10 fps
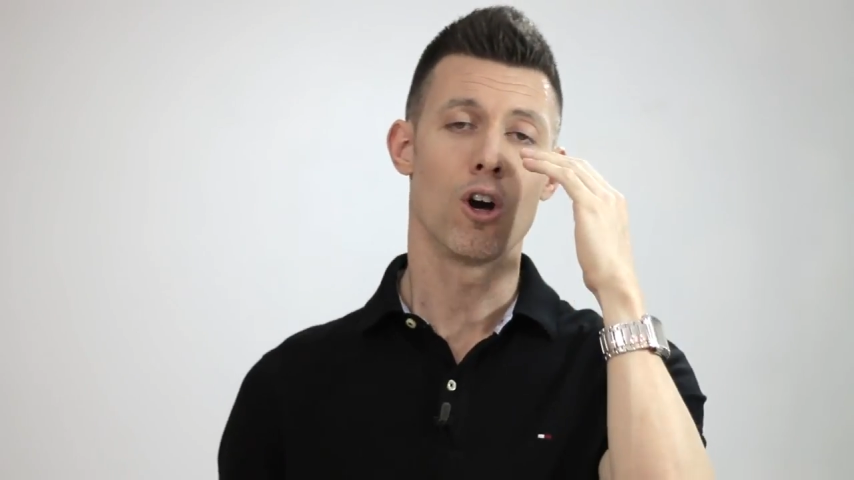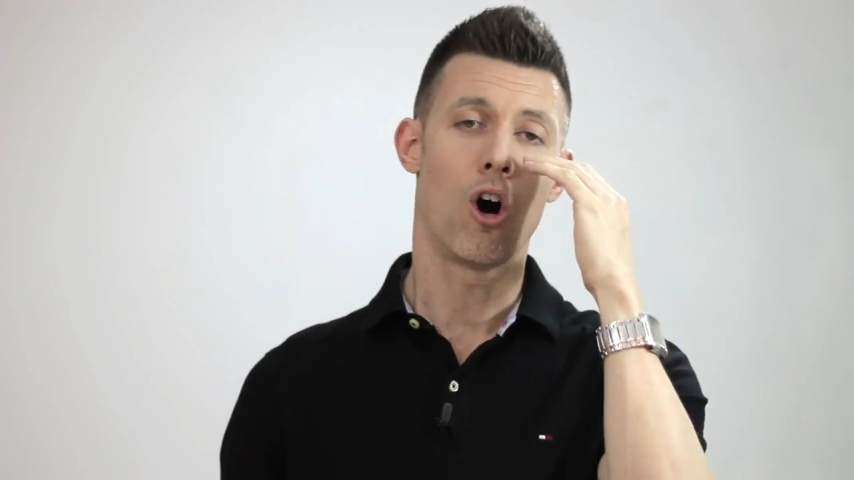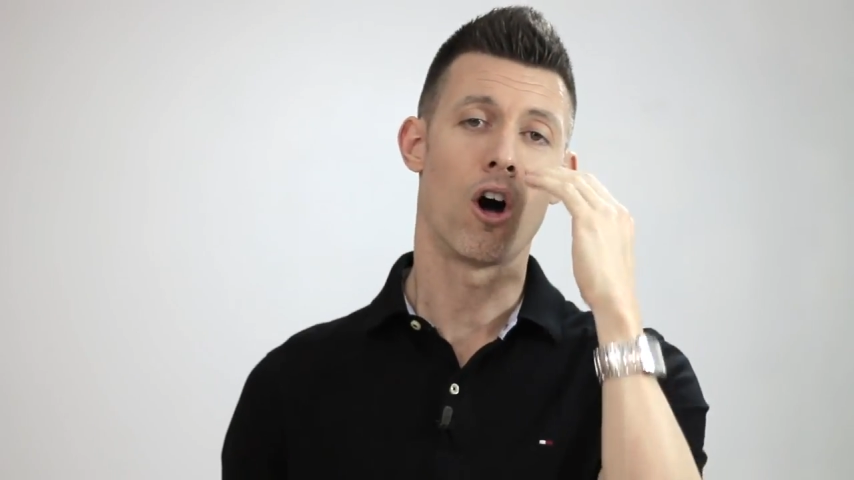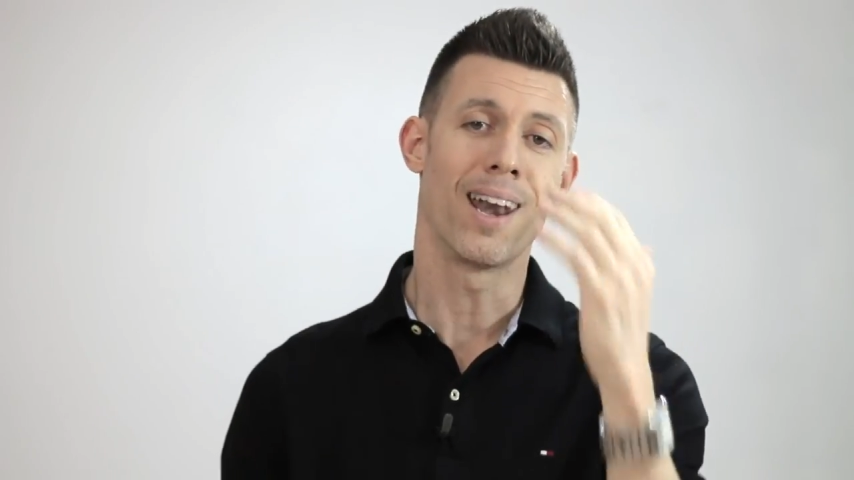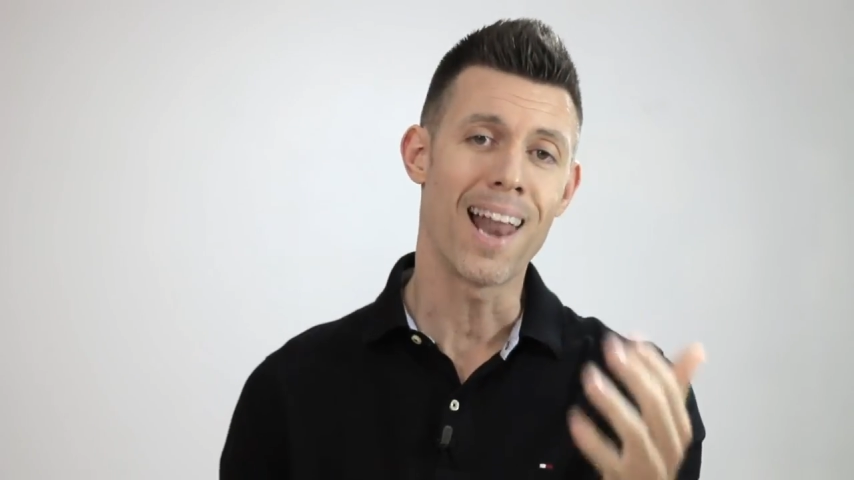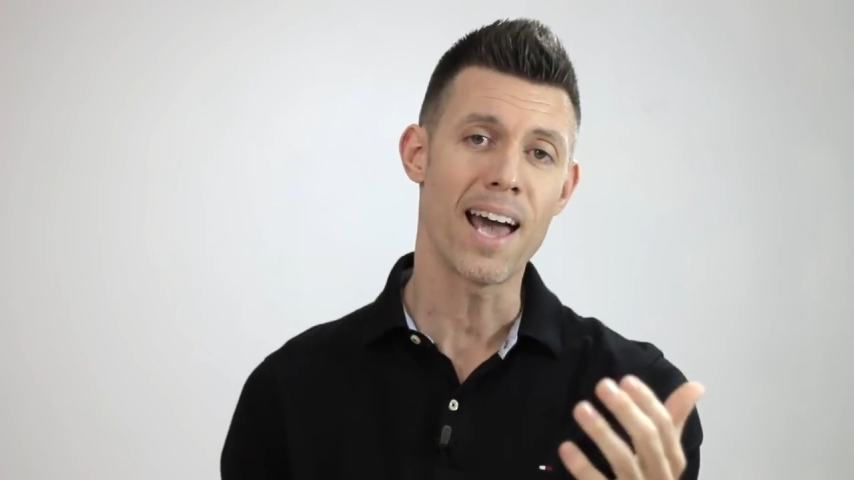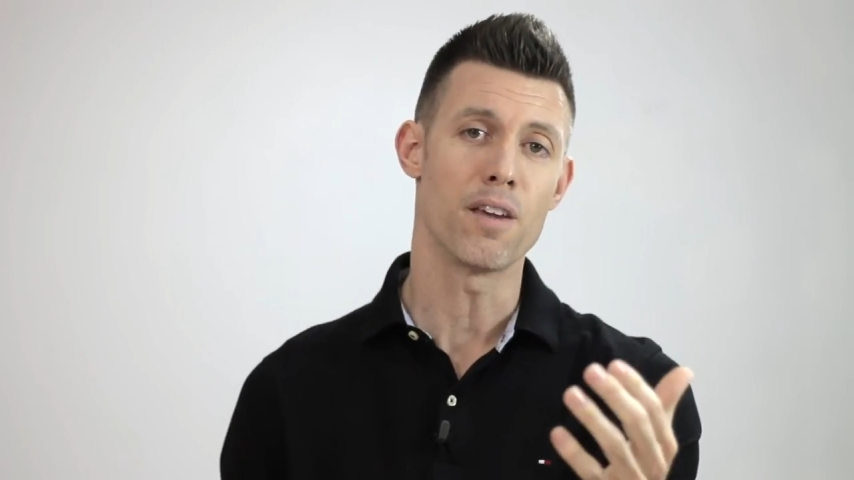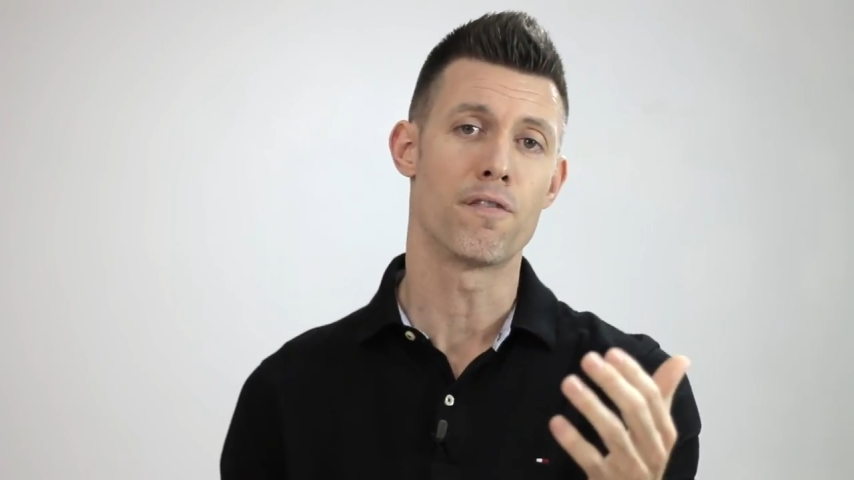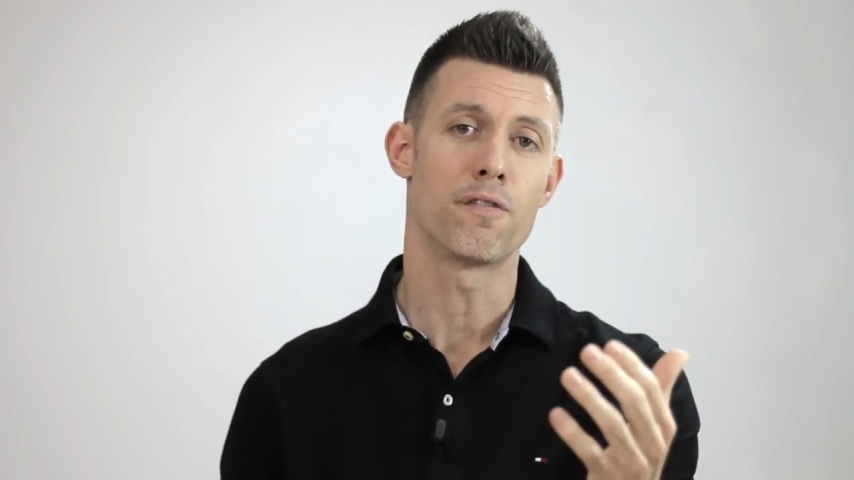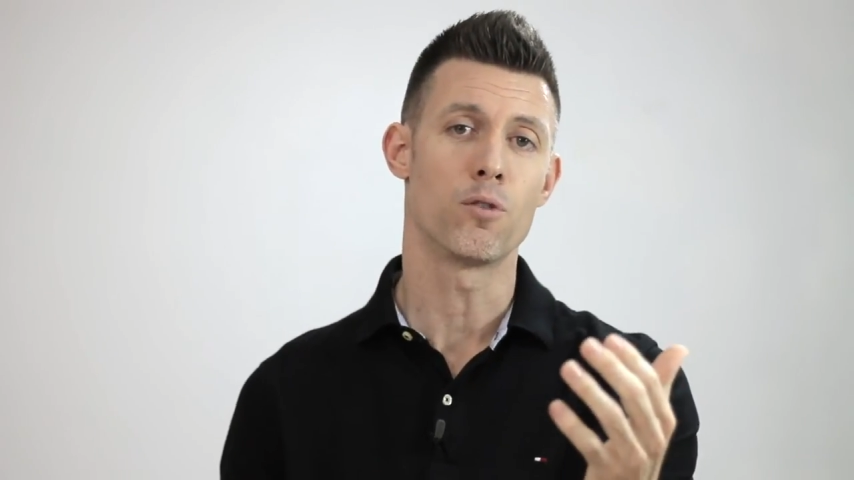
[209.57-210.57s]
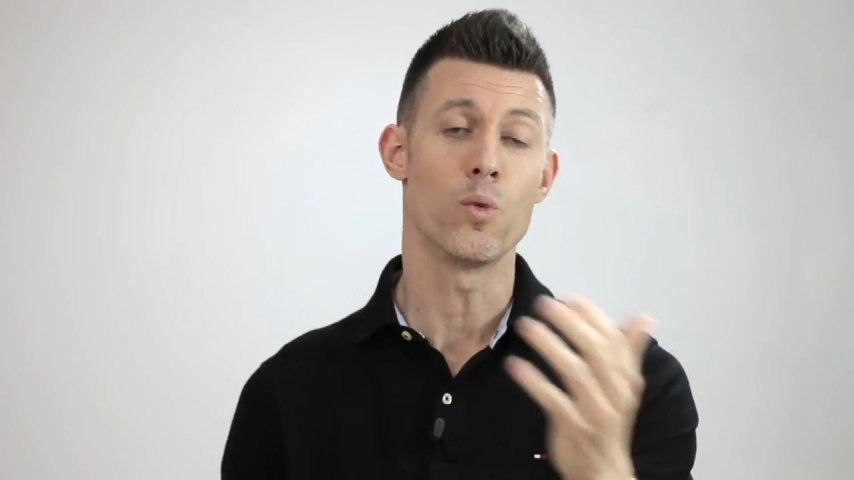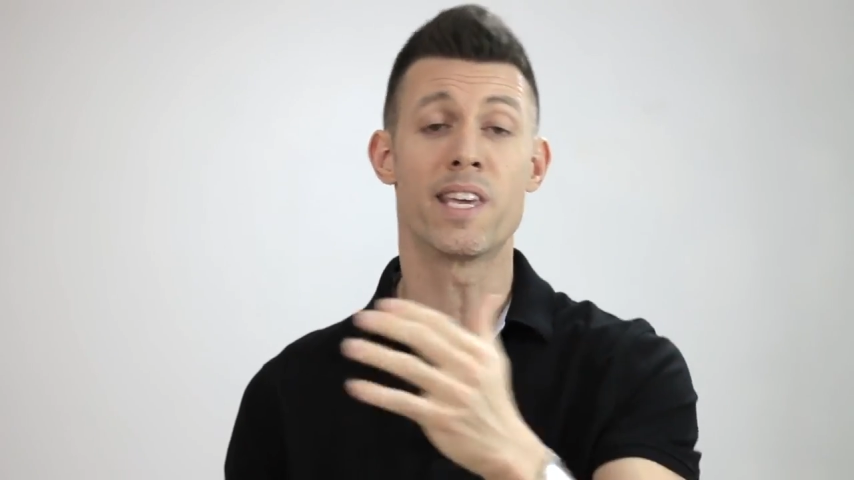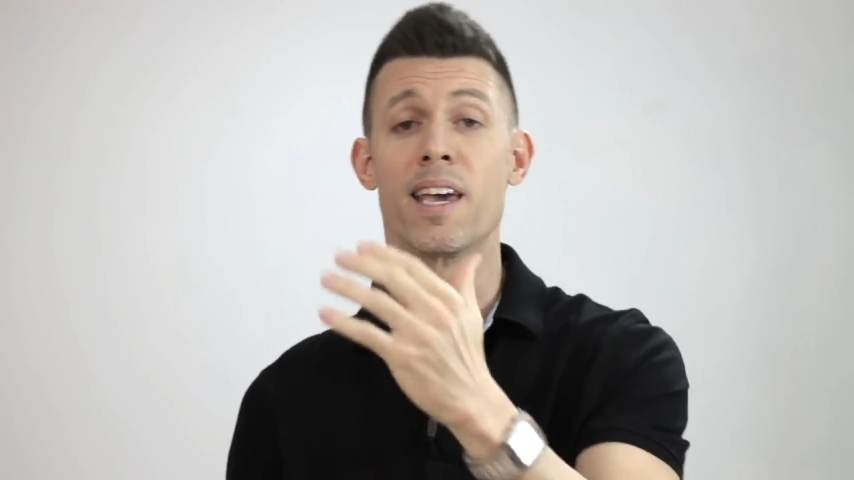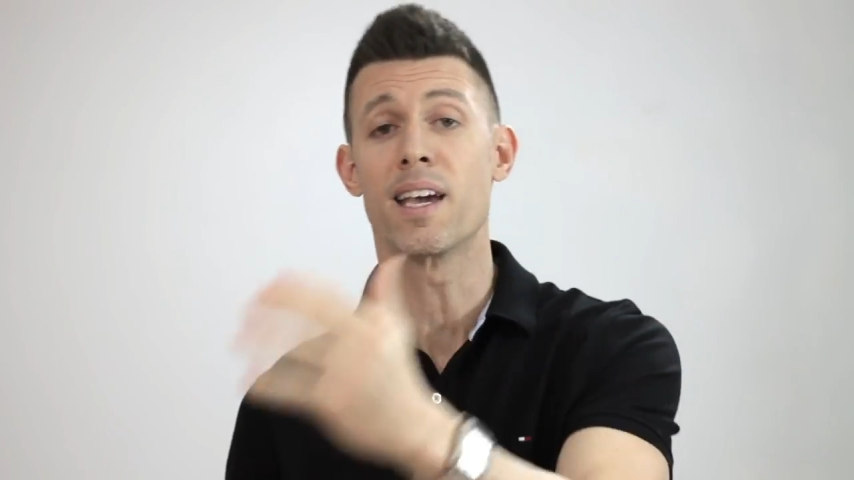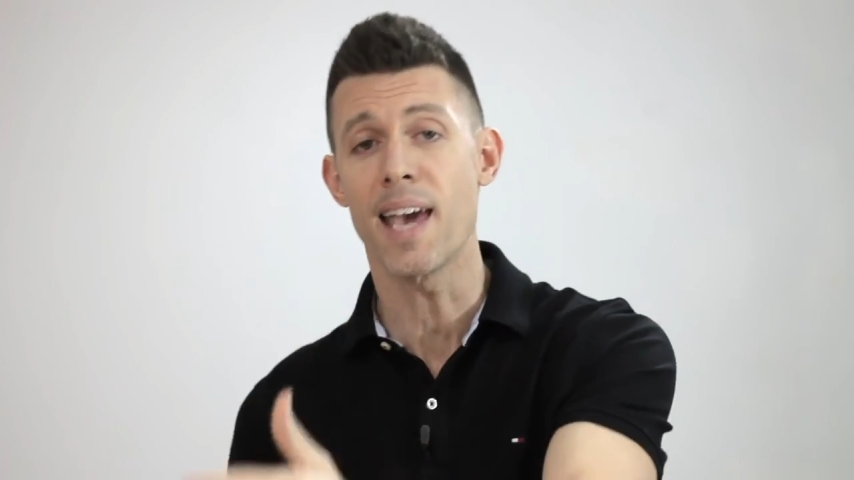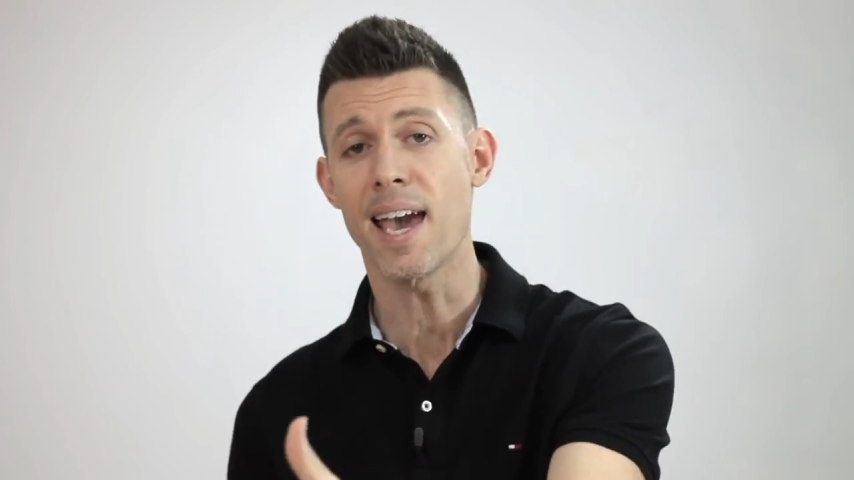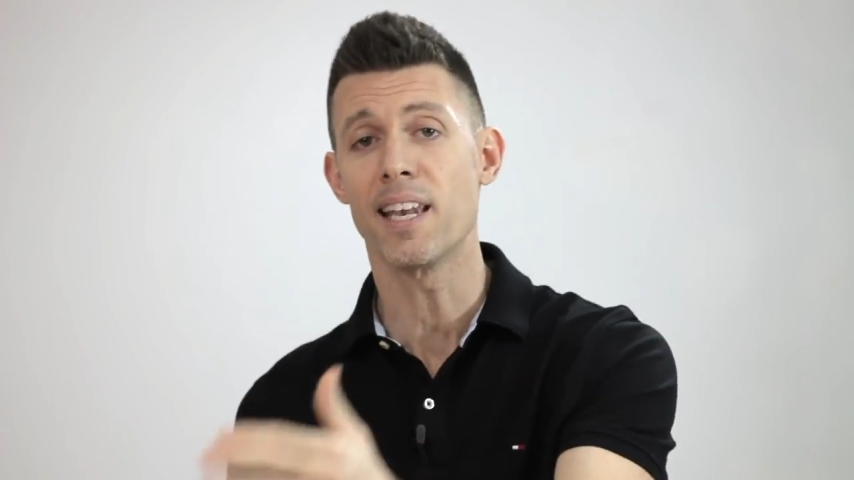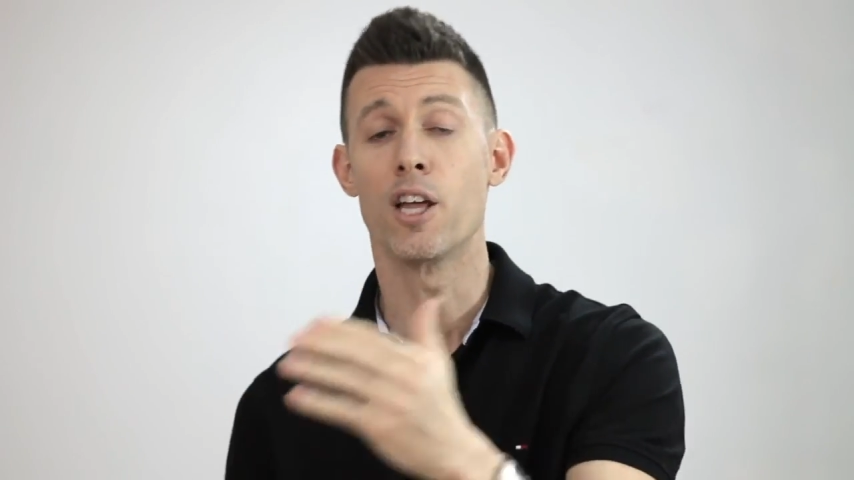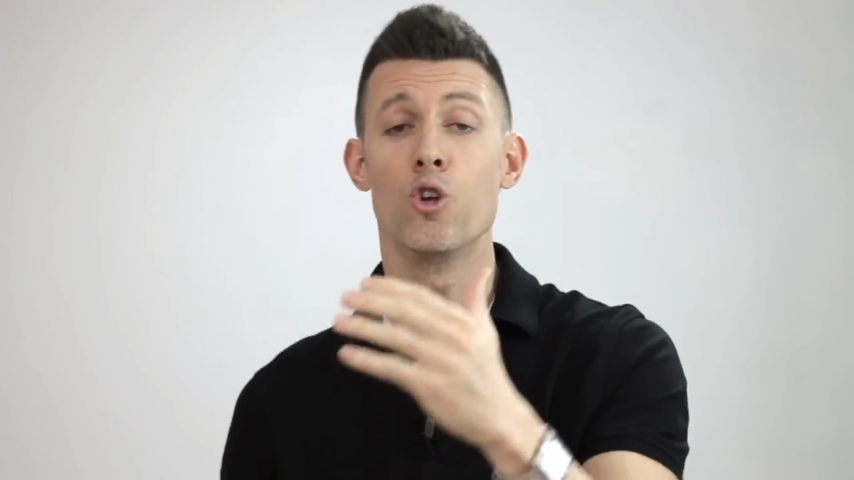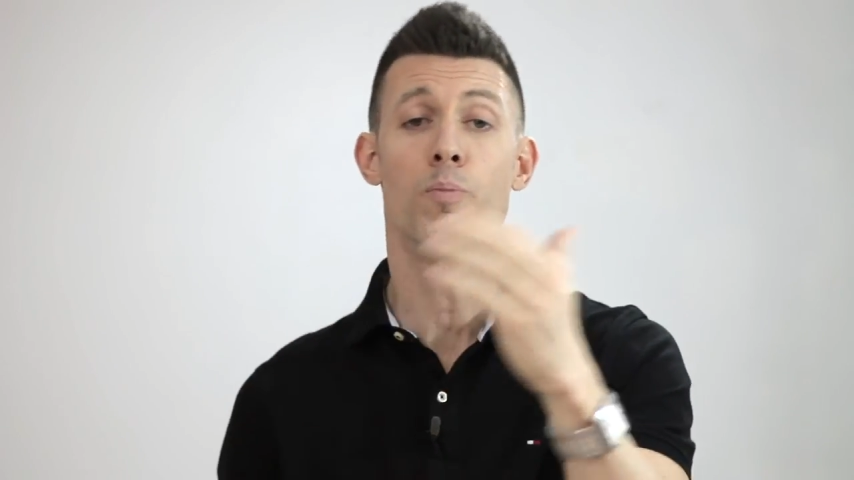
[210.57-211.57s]
on life, we can
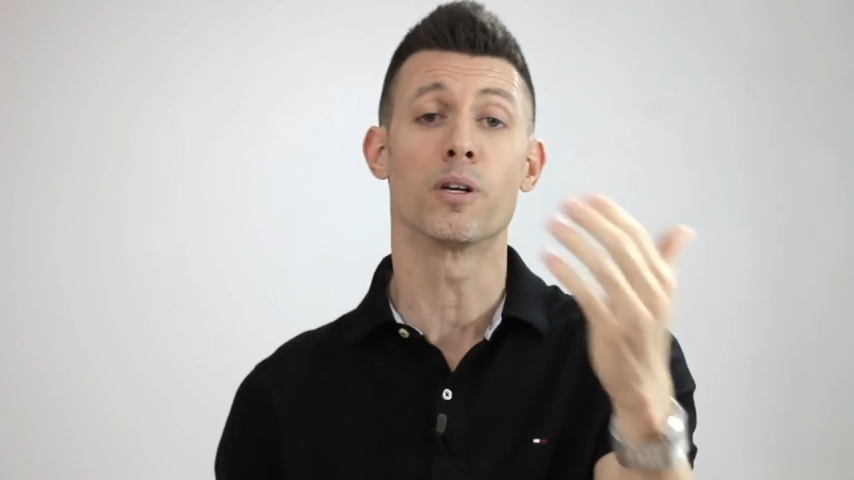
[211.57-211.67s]
gain a new